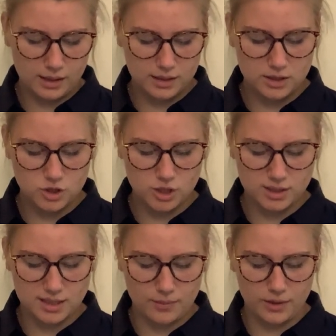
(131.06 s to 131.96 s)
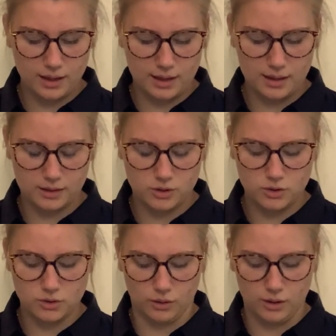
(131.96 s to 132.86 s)
"It's just something I like to
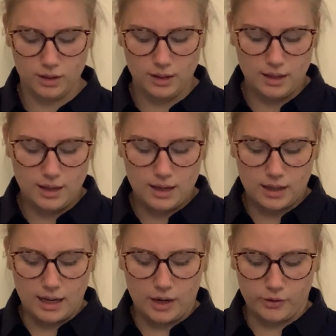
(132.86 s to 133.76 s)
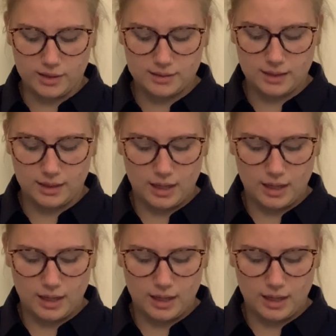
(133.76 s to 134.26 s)
do," Ariel said.